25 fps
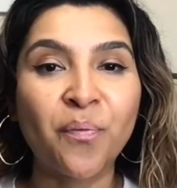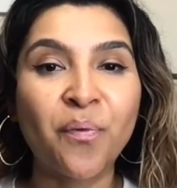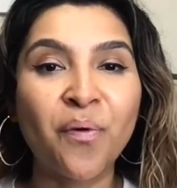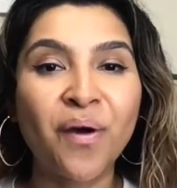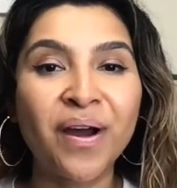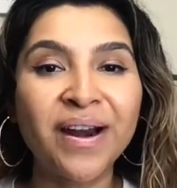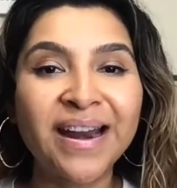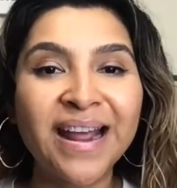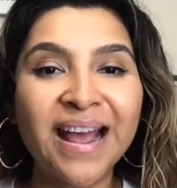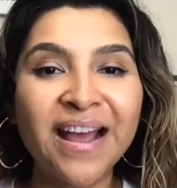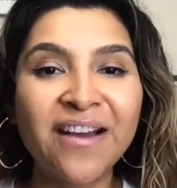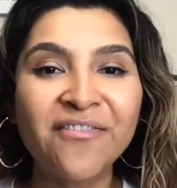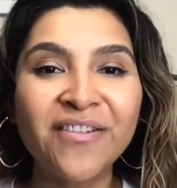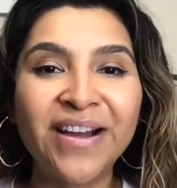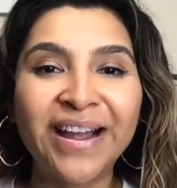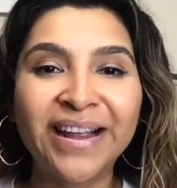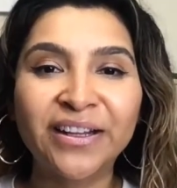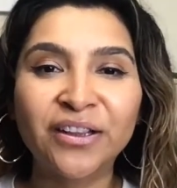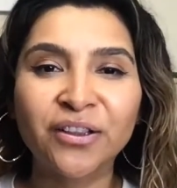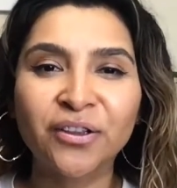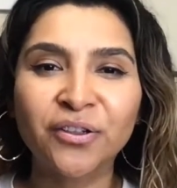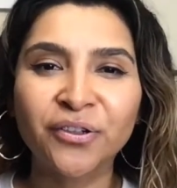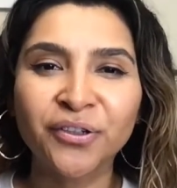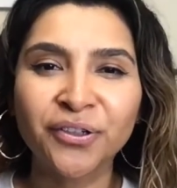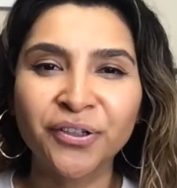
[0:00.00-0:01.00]
what have I
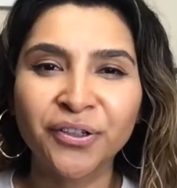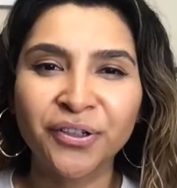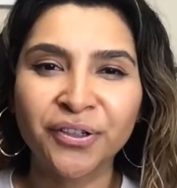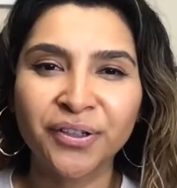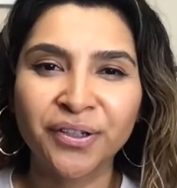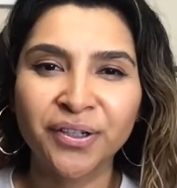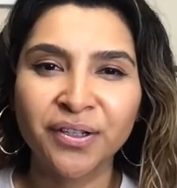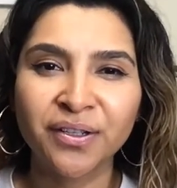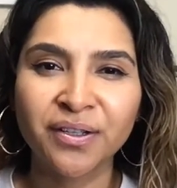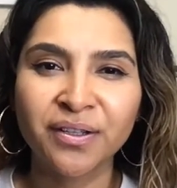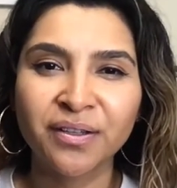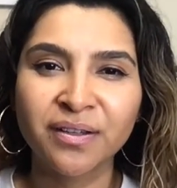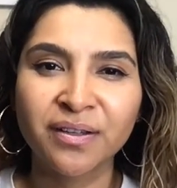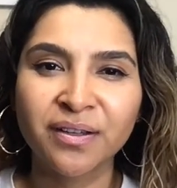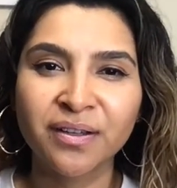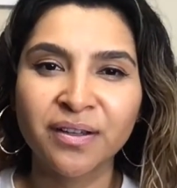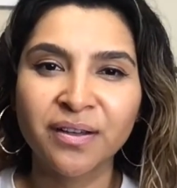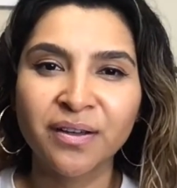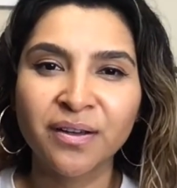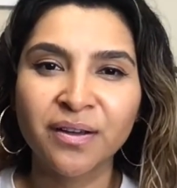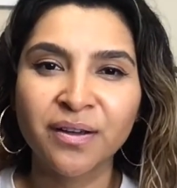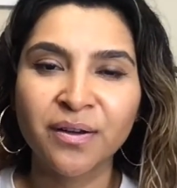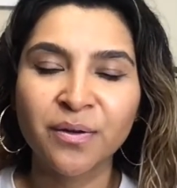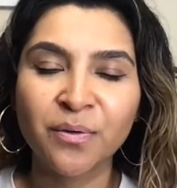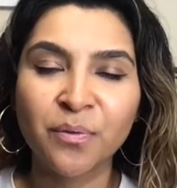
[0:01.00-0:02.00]
learned?
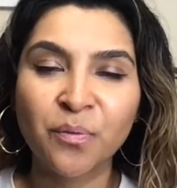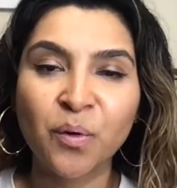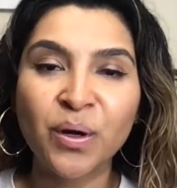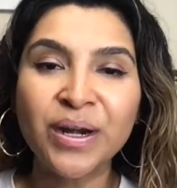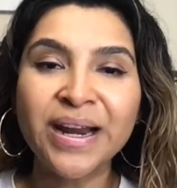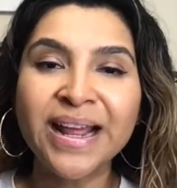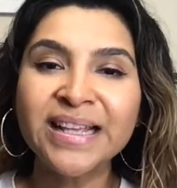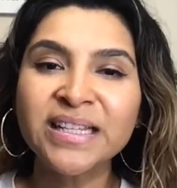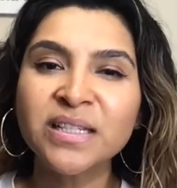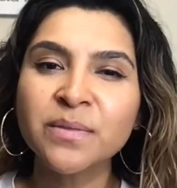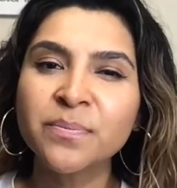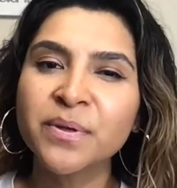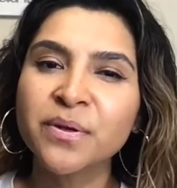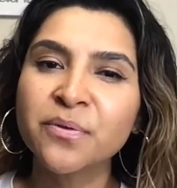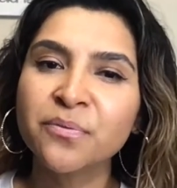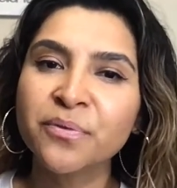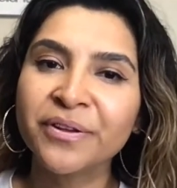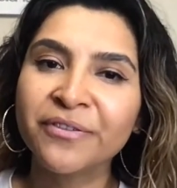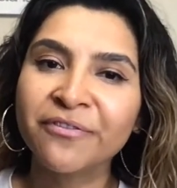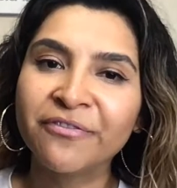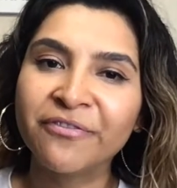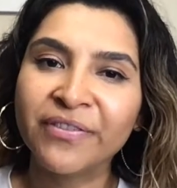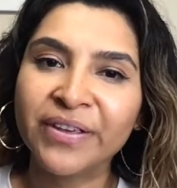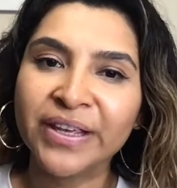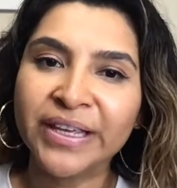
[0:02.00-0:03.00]
What has been
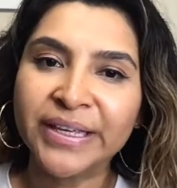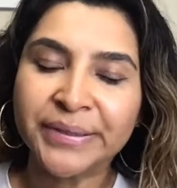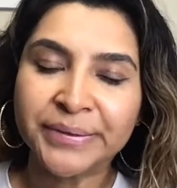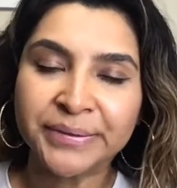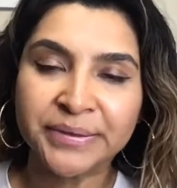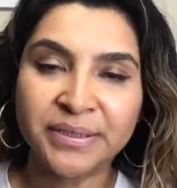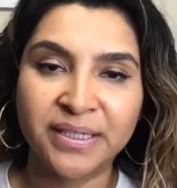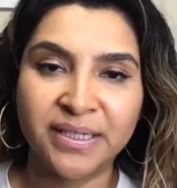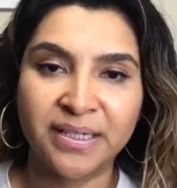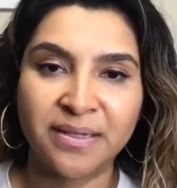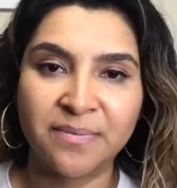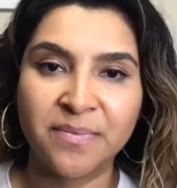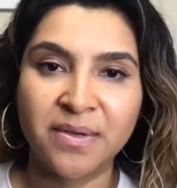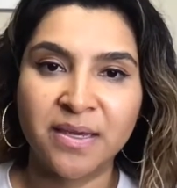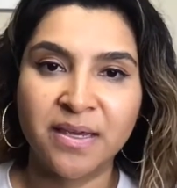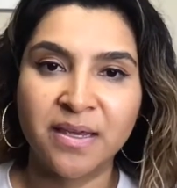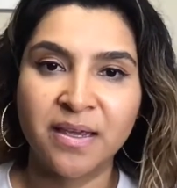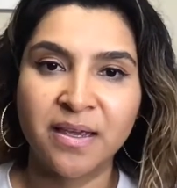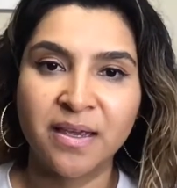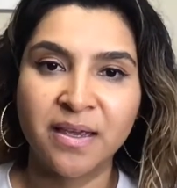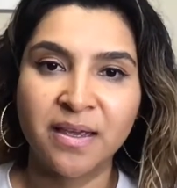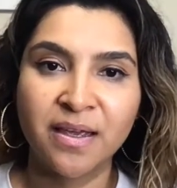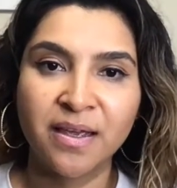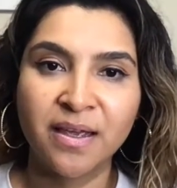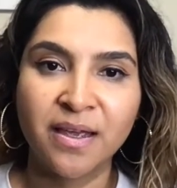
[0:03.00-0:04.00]
revealed to me?
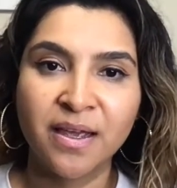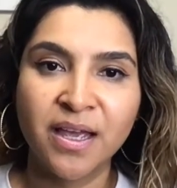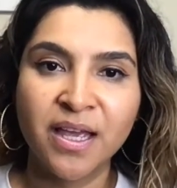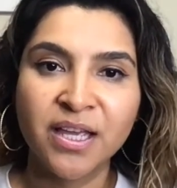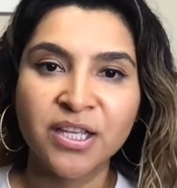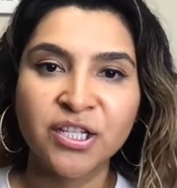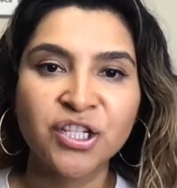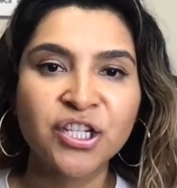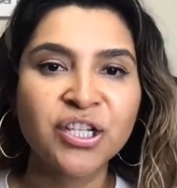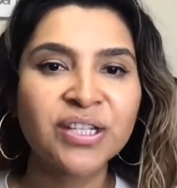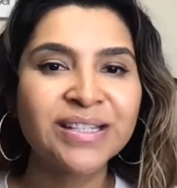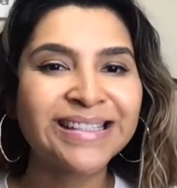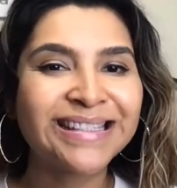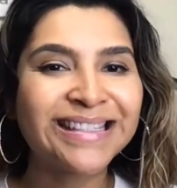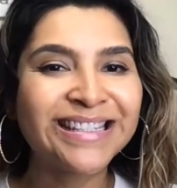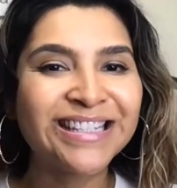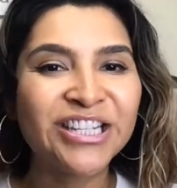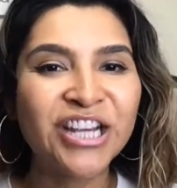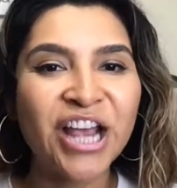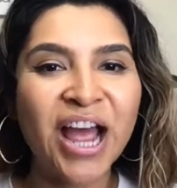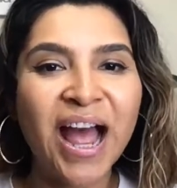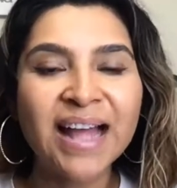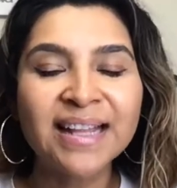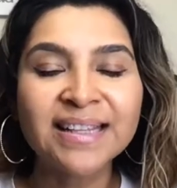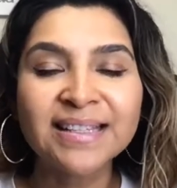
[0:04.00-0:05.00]
Just
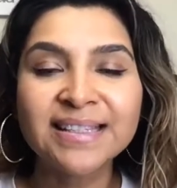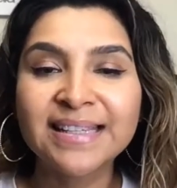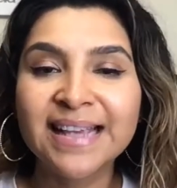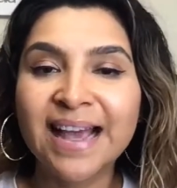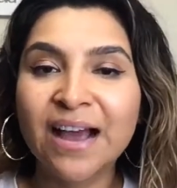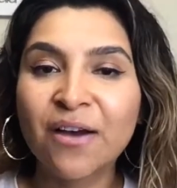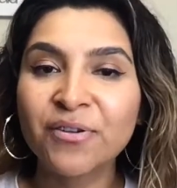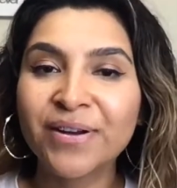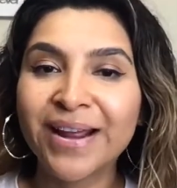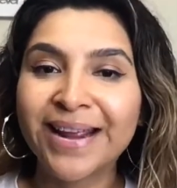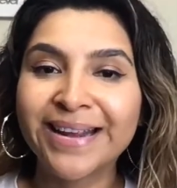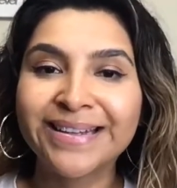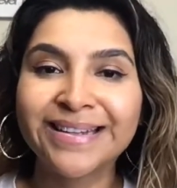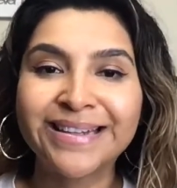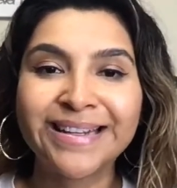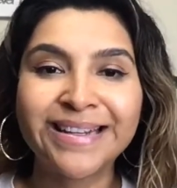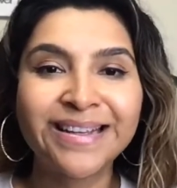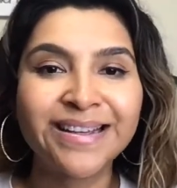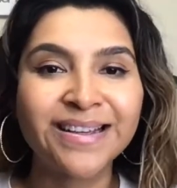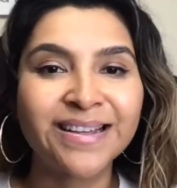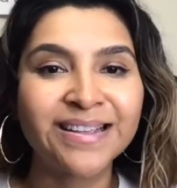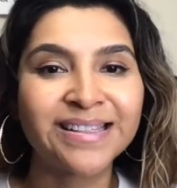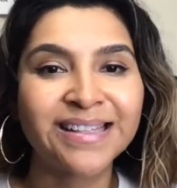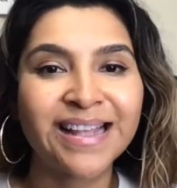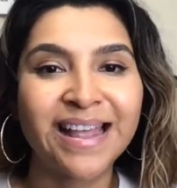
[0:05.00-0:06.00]
jot down
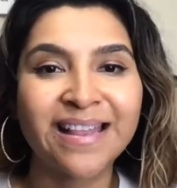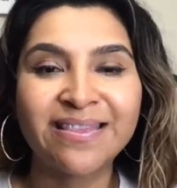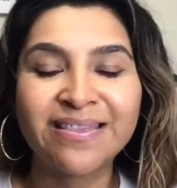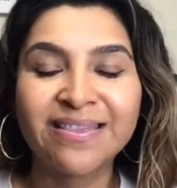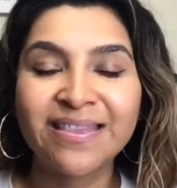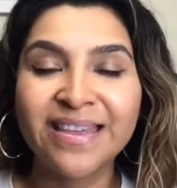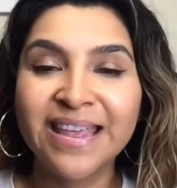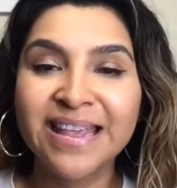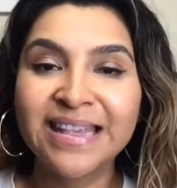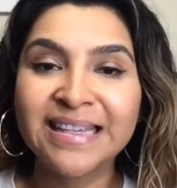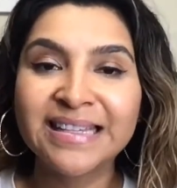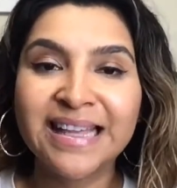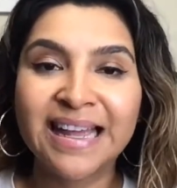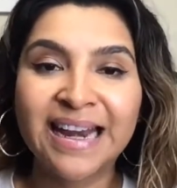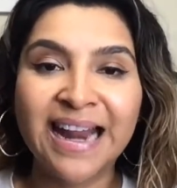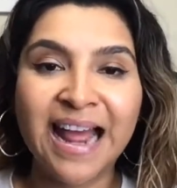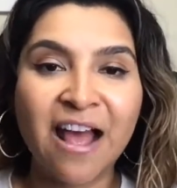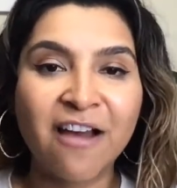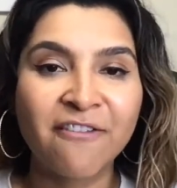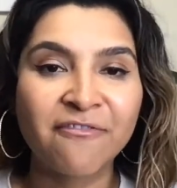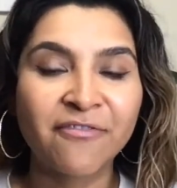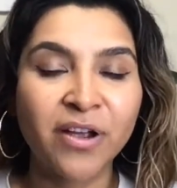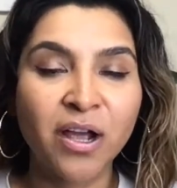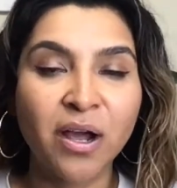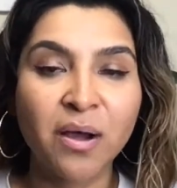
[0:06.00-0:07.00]
ideas and things that
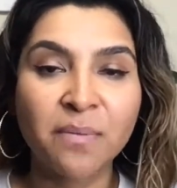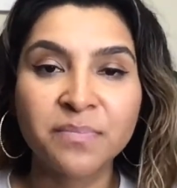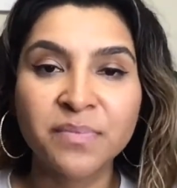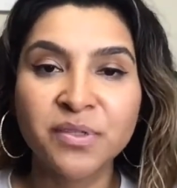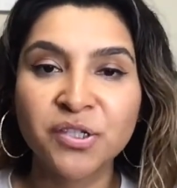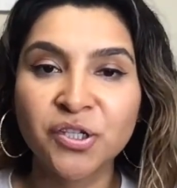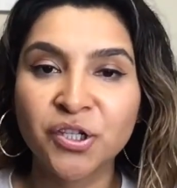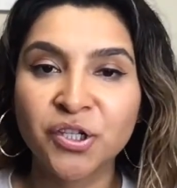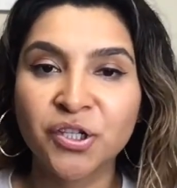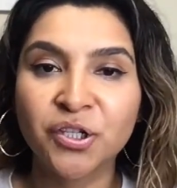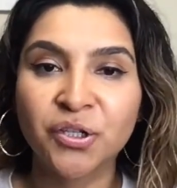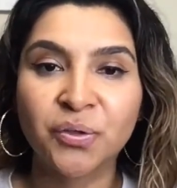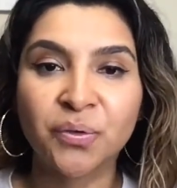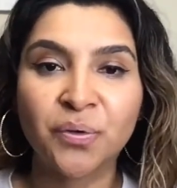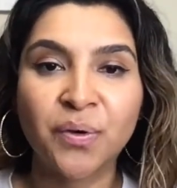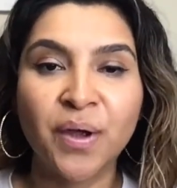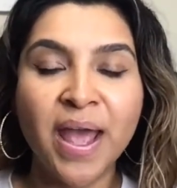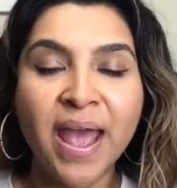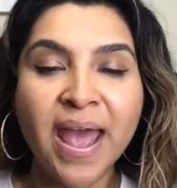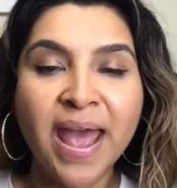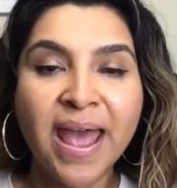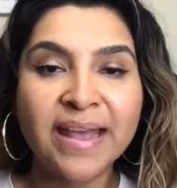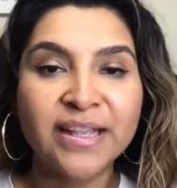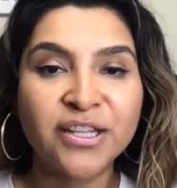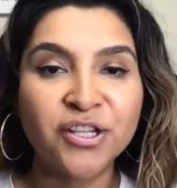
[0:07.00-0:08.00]
have come to you,
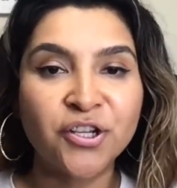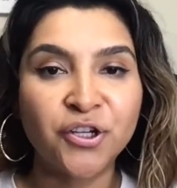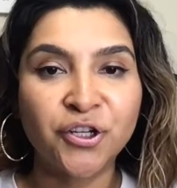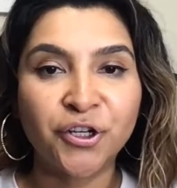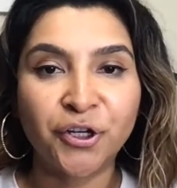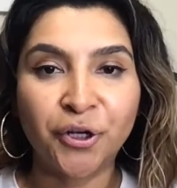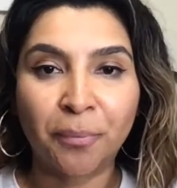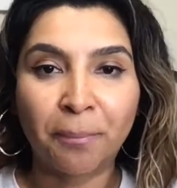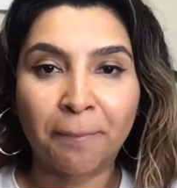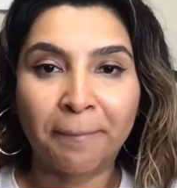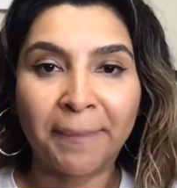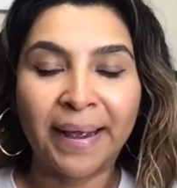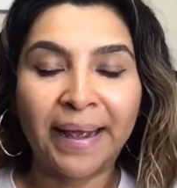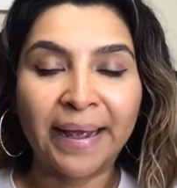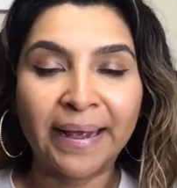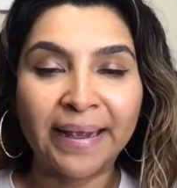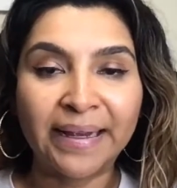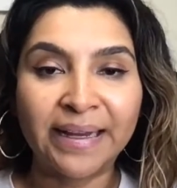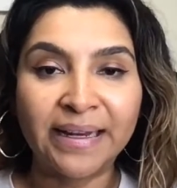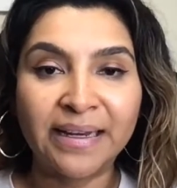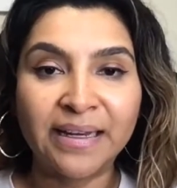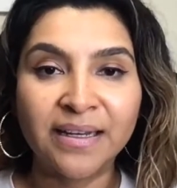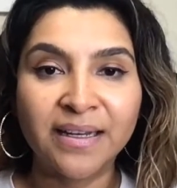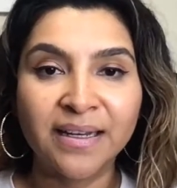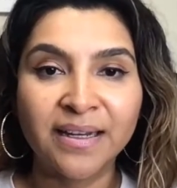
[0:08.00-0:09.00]
to your
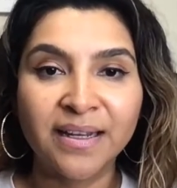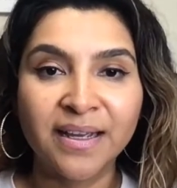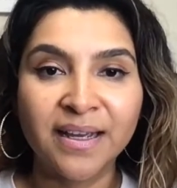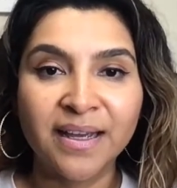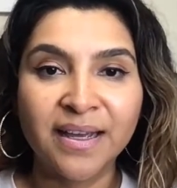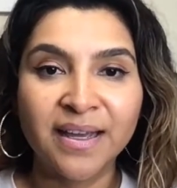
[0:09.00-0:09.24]
mind